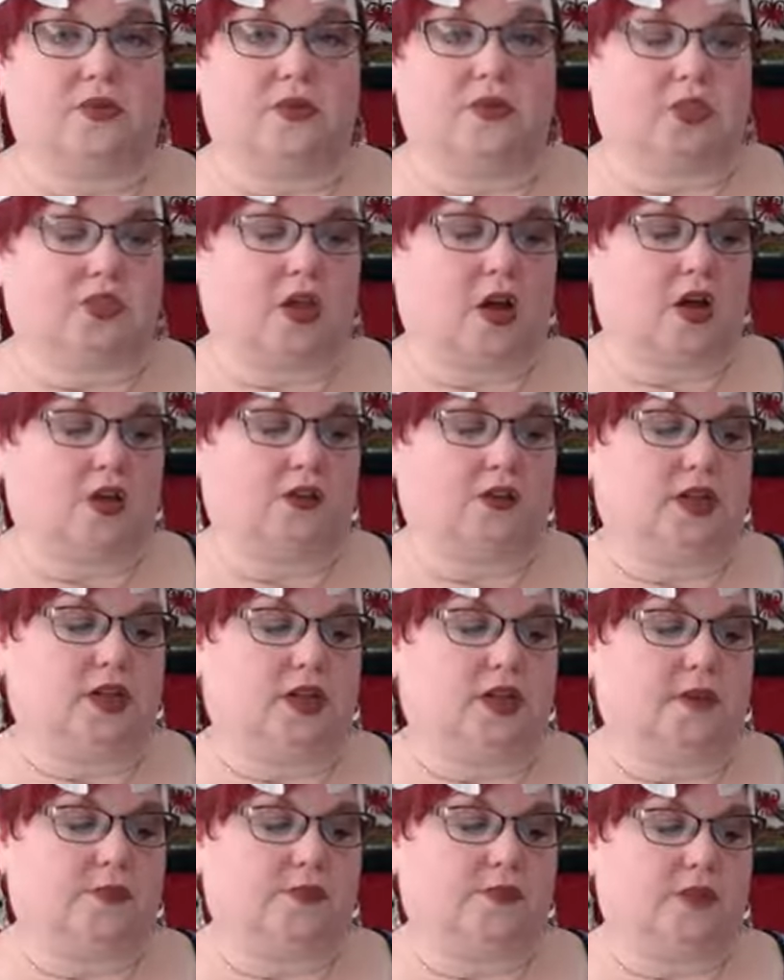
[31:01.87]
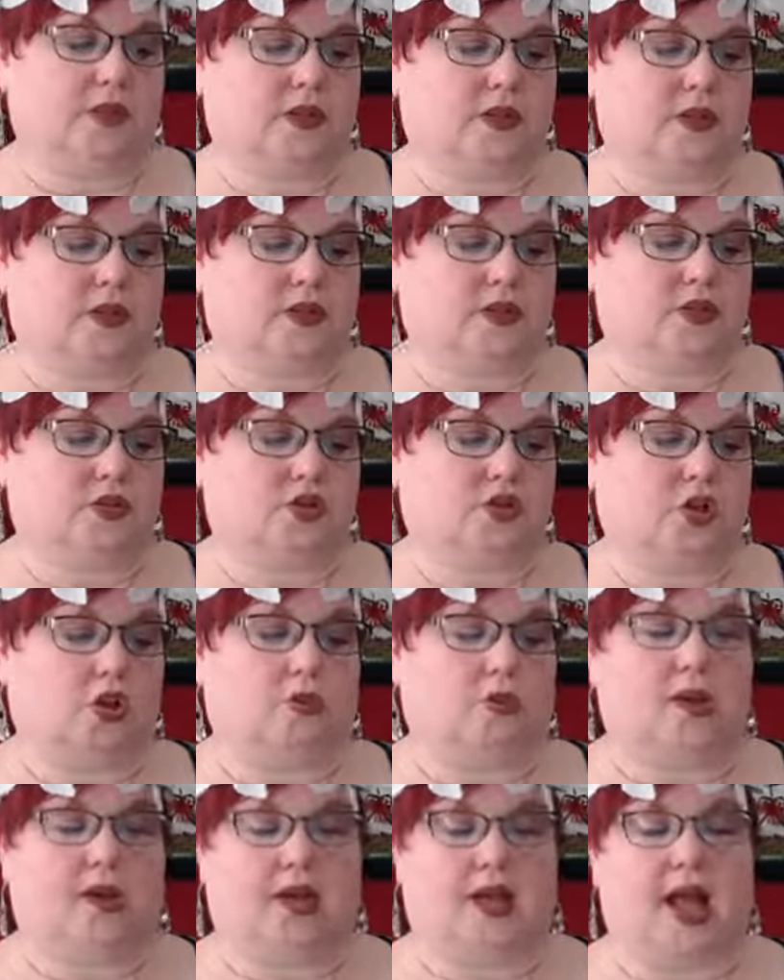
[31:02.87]
It's called the
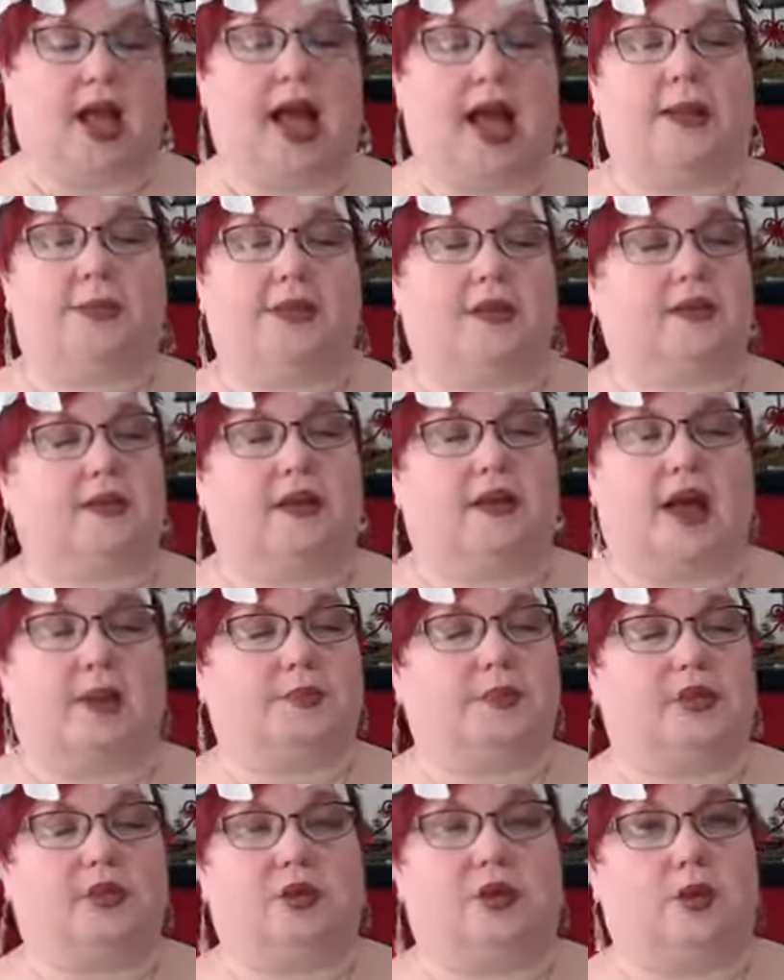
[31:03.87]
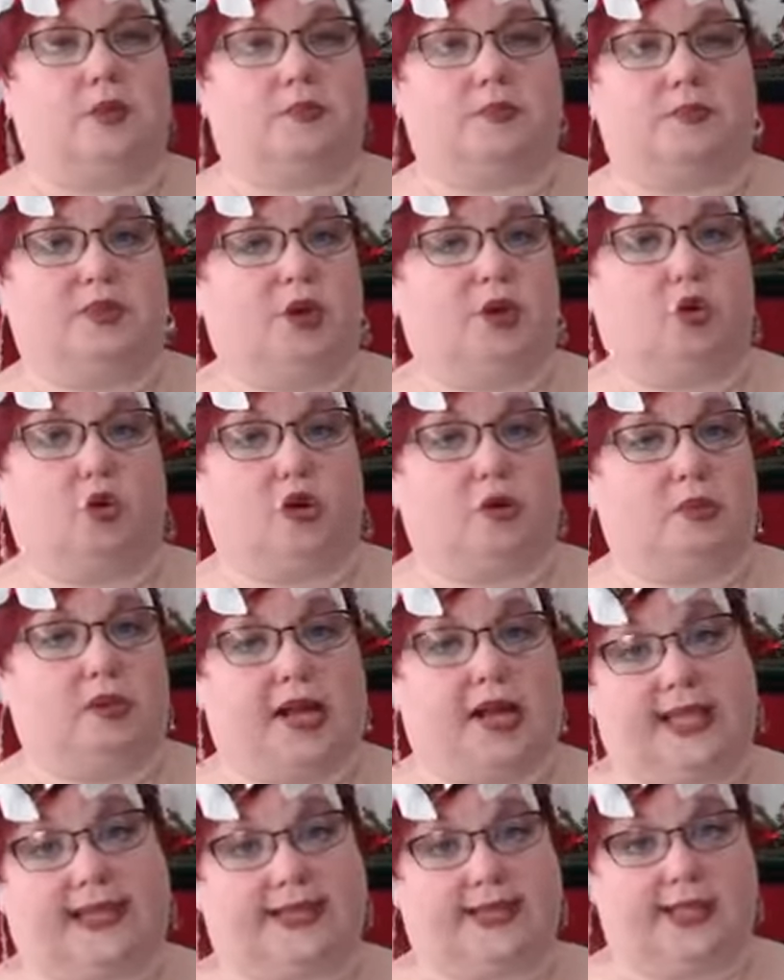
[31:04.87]
Joel book. I'm gonna I'm gonna be horrible
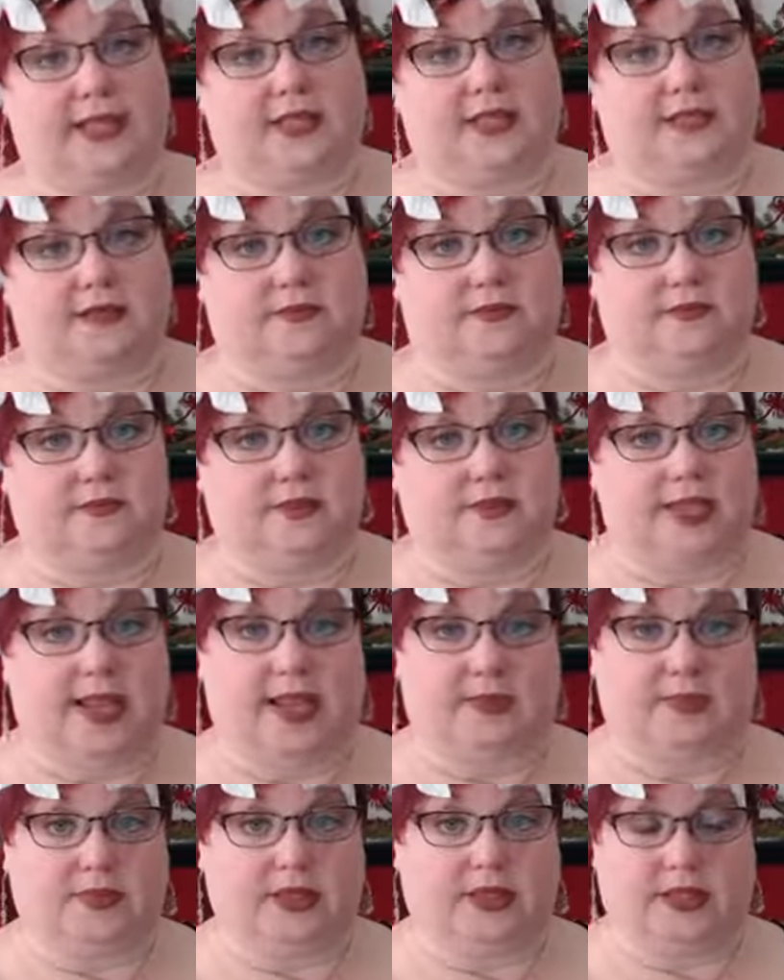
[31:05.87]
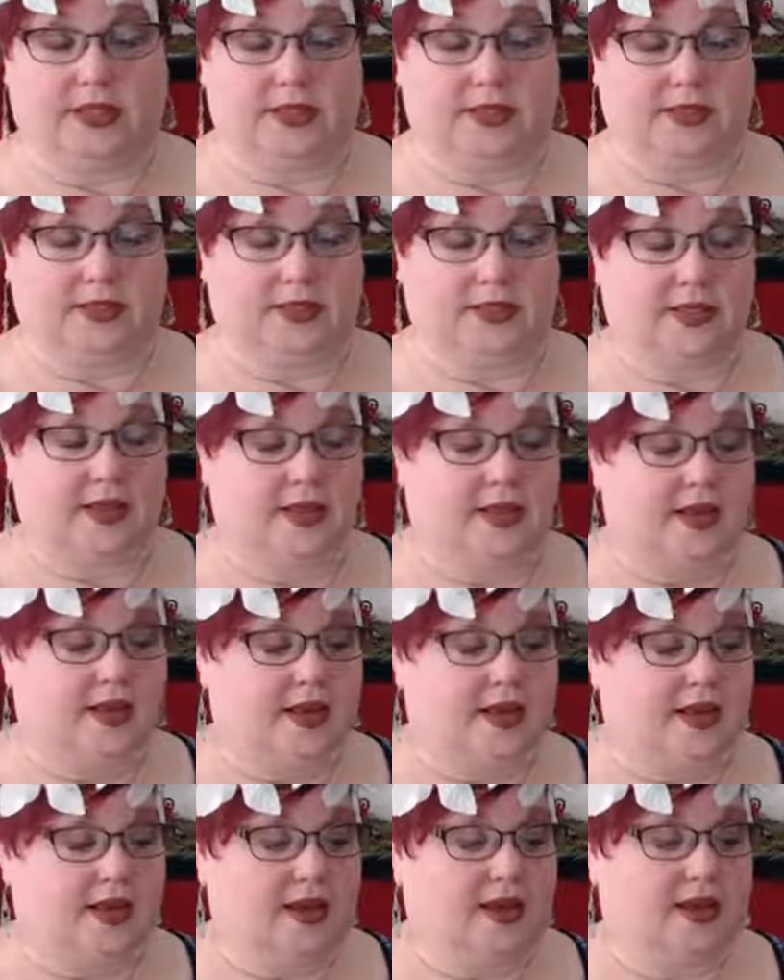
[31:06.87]
at these name these
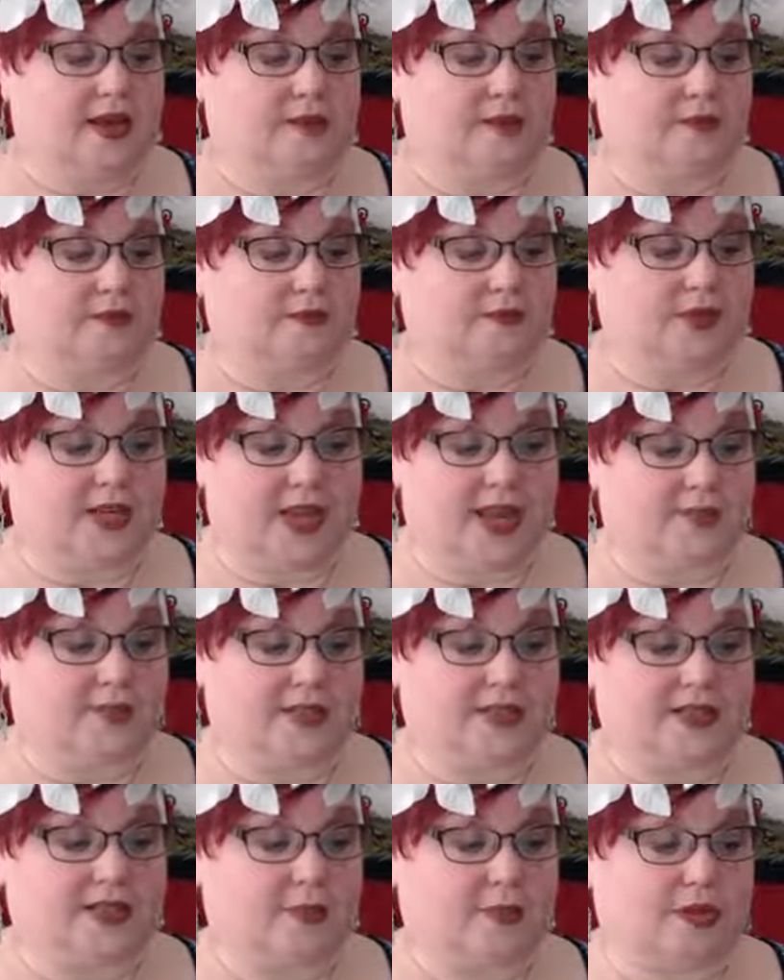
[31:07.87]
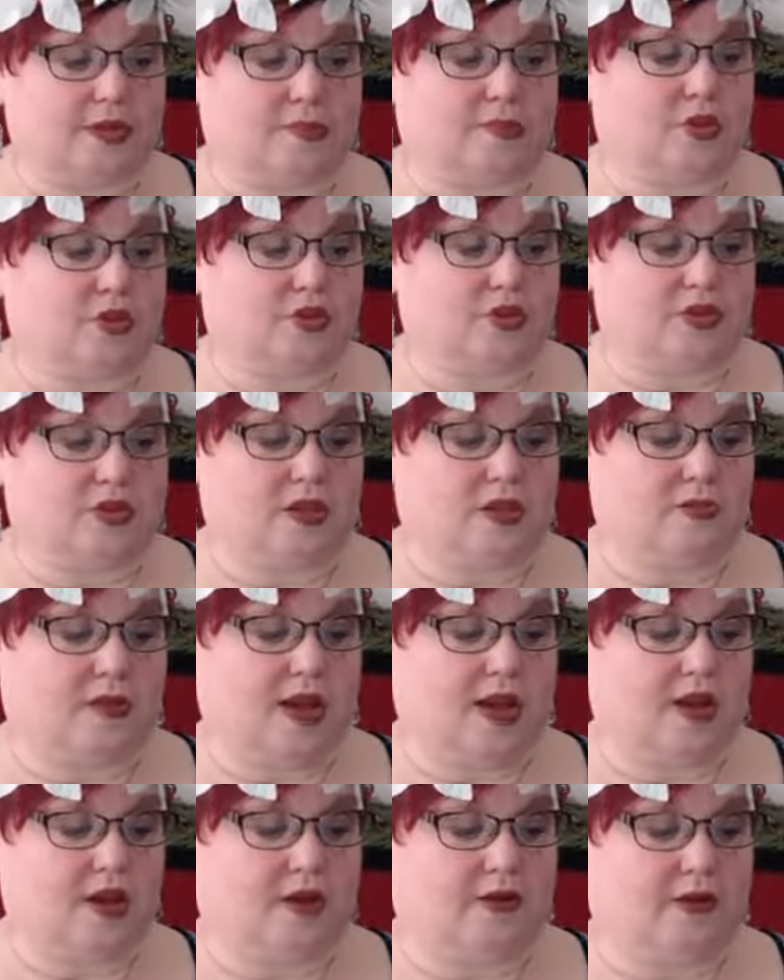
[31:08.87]
um, names because I'm gonna butcher them.
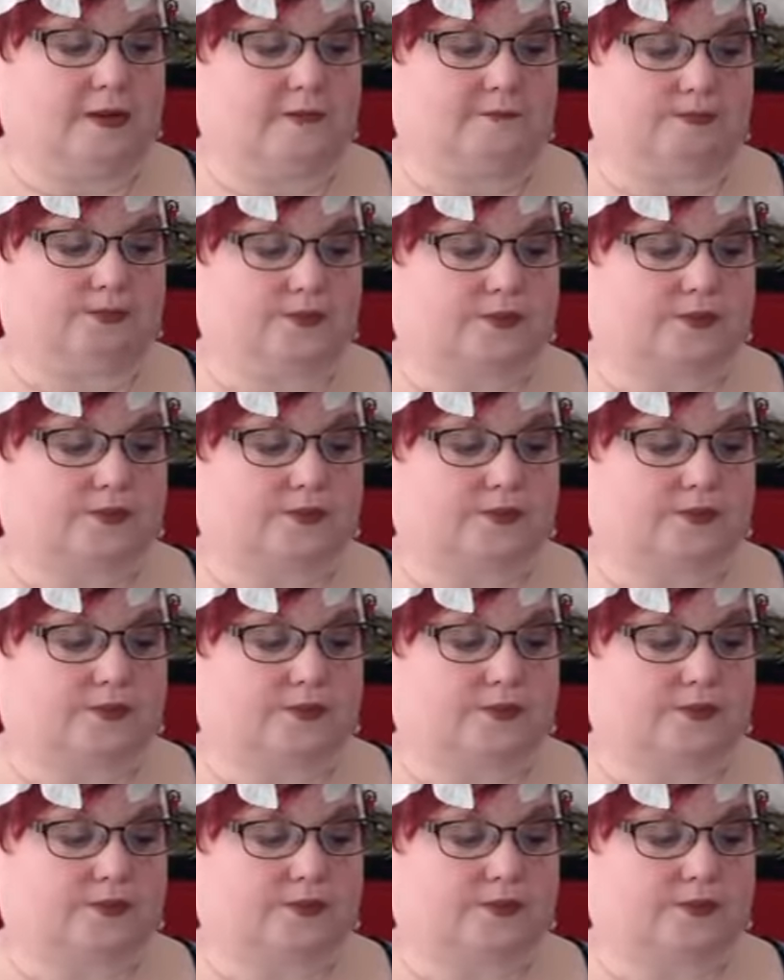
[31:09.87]
I know it.